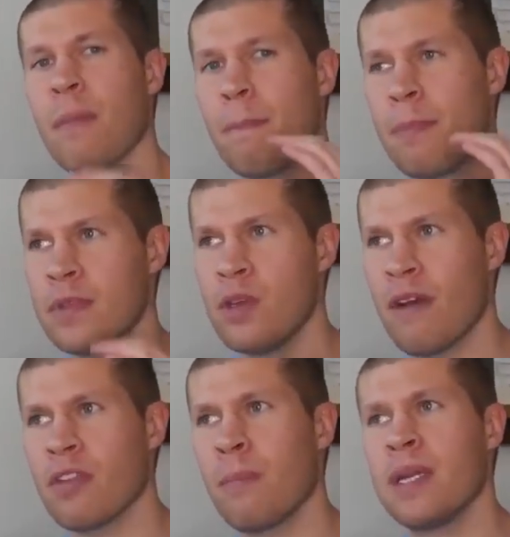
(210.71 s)

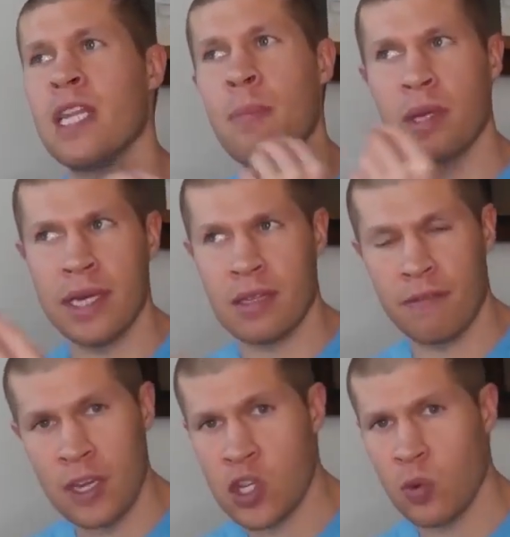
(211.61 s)
to manipulate
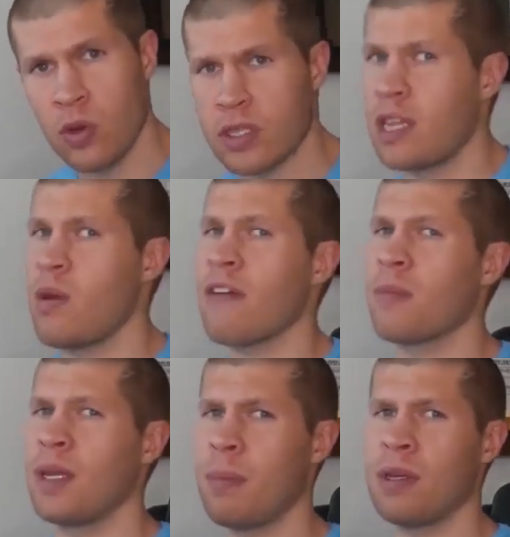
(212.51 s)
the visuals and you
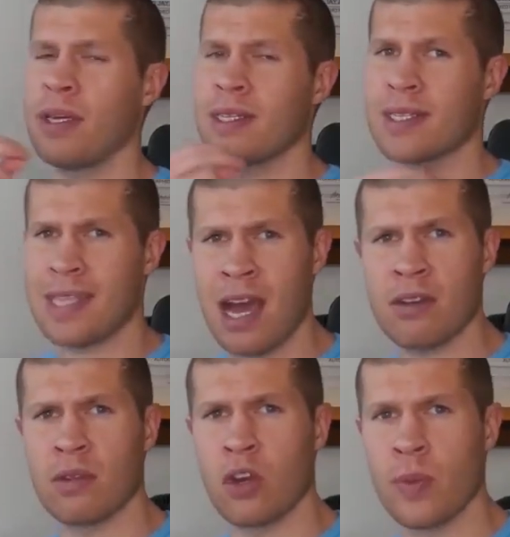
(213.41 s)
have to manipulate the
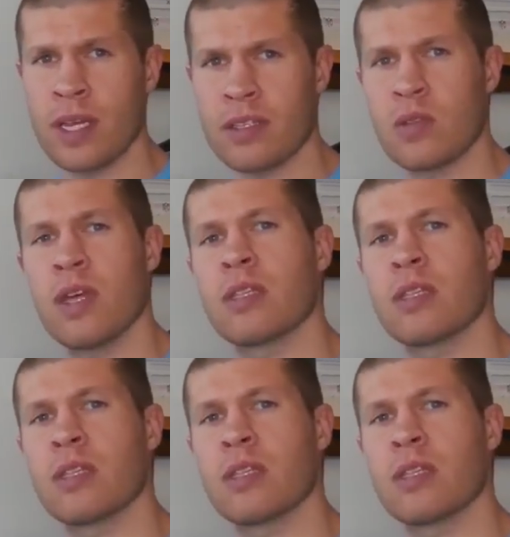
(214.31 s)
sound a little bit so